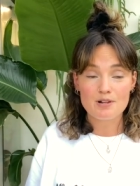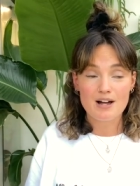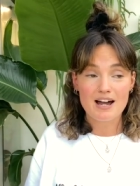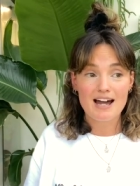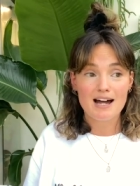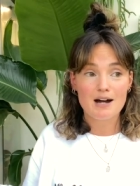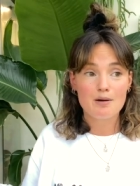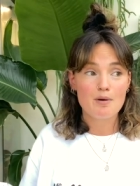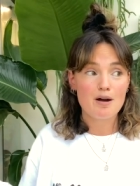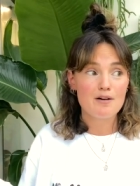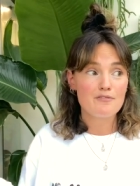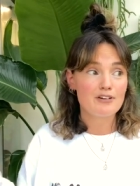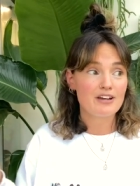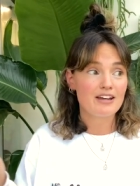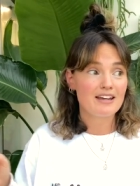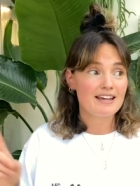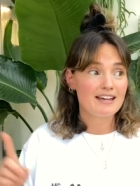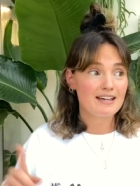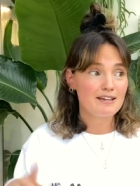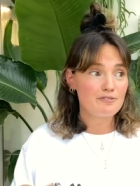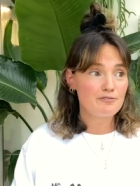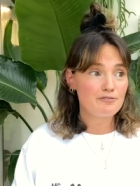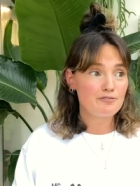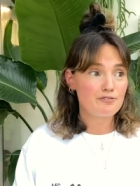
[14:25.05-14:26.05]
However,
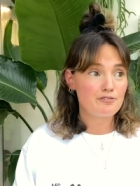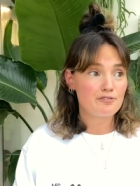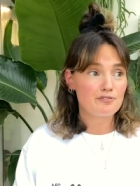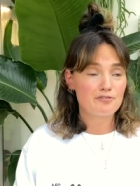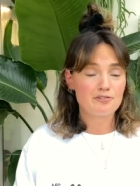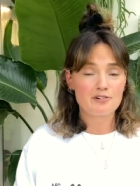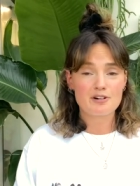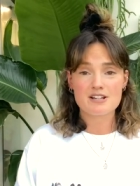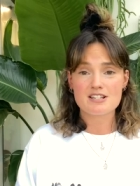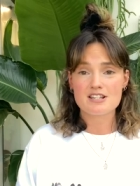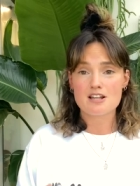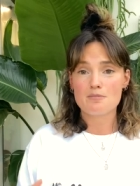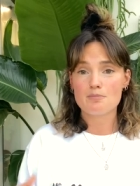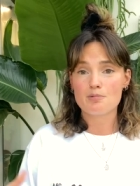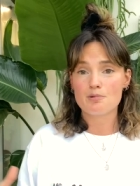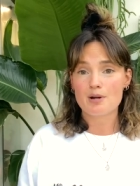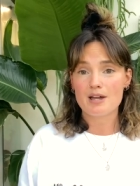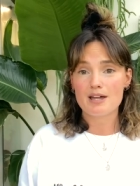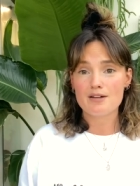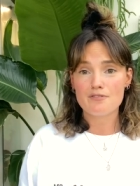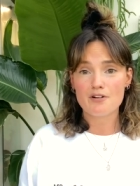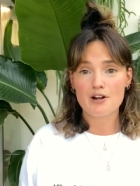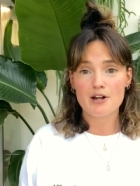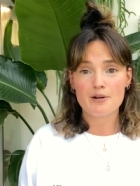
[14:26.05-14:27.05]
if, for example,
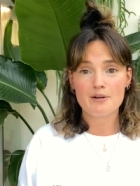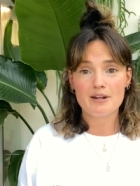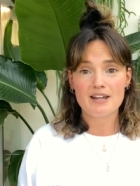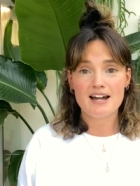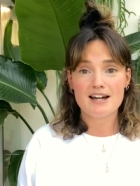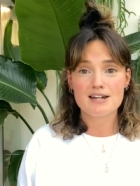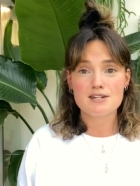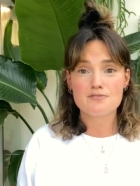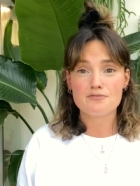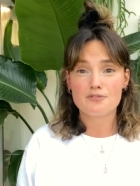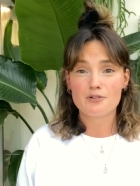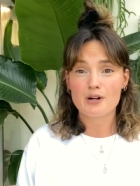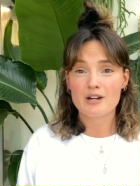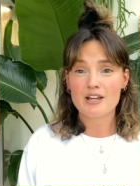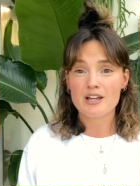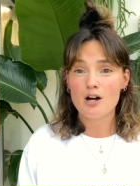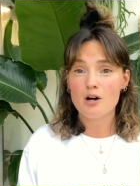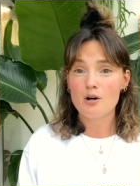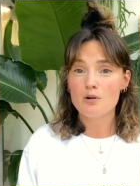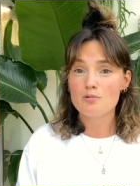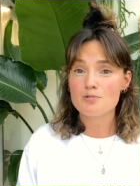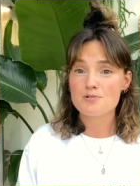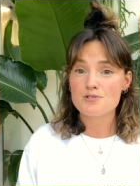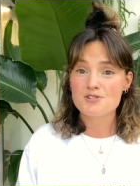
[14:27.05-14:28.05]
if I only had a very
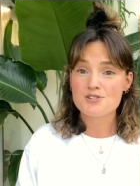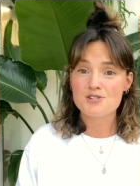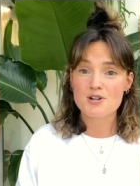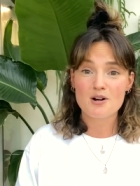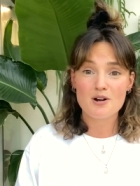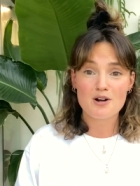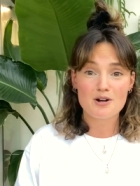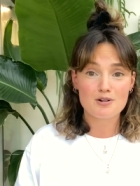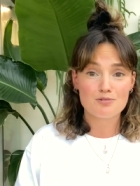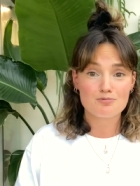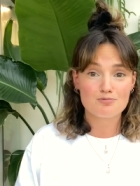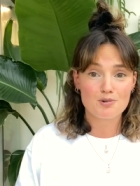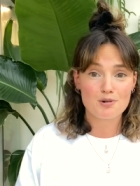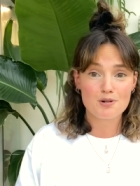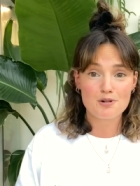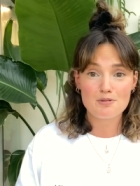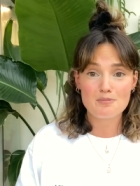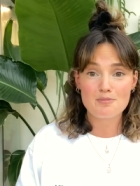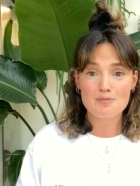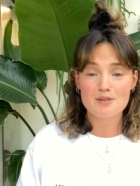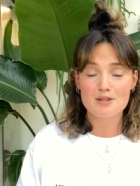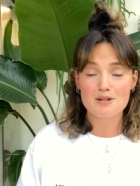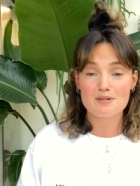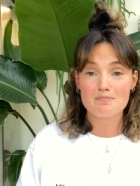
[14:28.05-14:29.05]
cold, dark
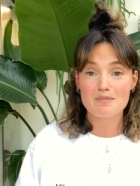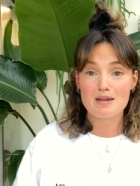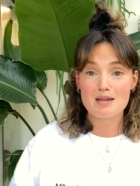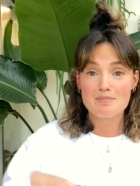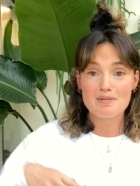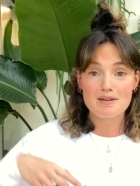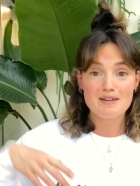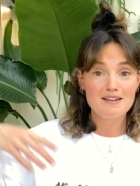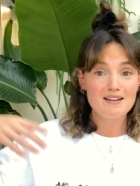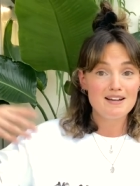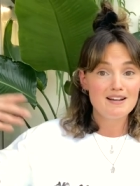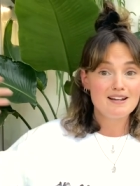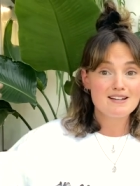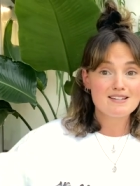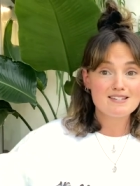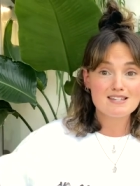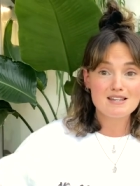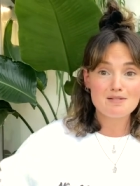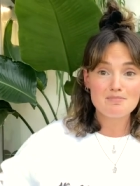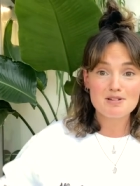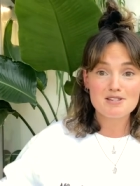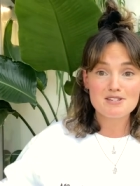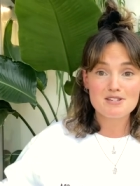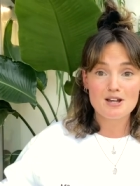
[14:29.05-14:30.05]
room that maybe
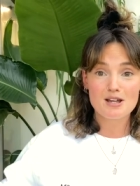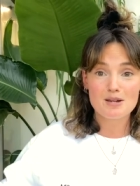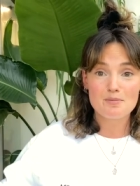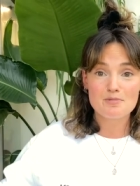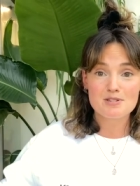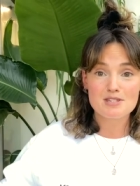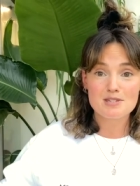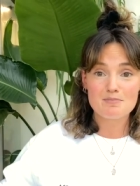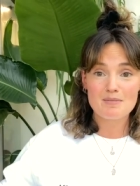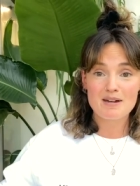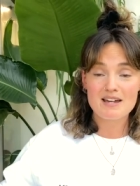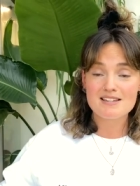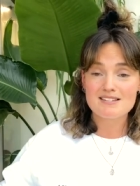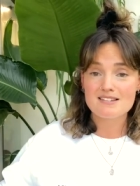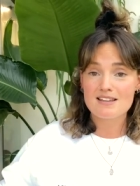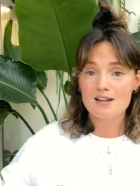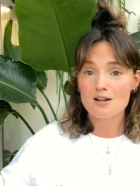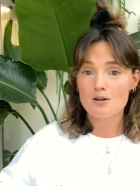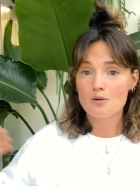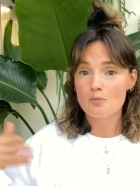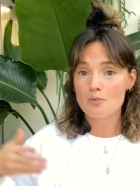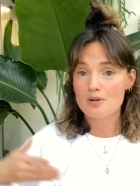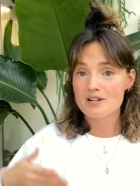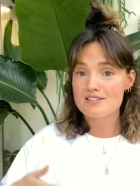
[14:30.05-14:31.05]
summertime was
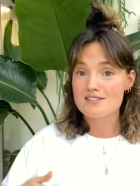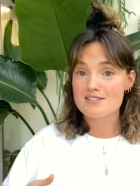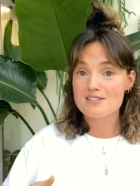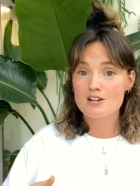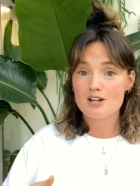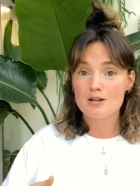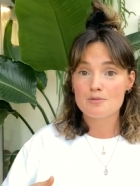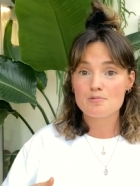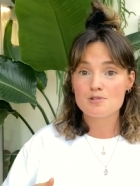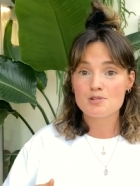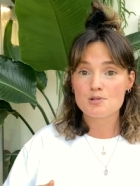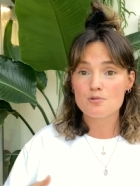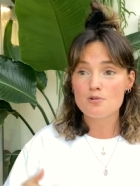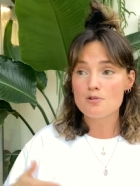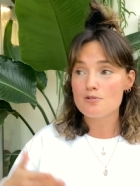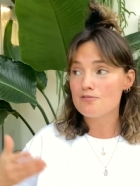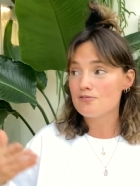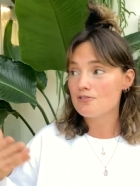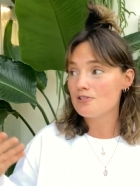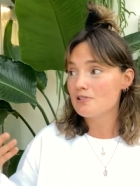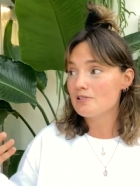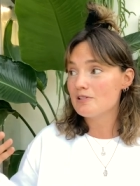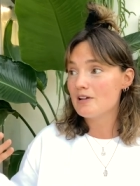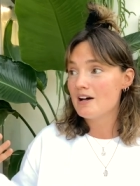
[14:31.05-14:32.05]
amazing, wintertime was
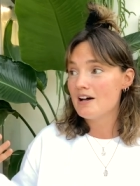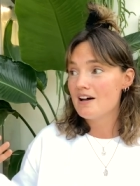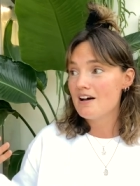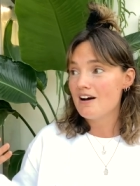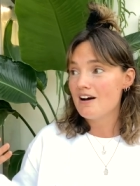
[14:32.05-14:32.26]
awful,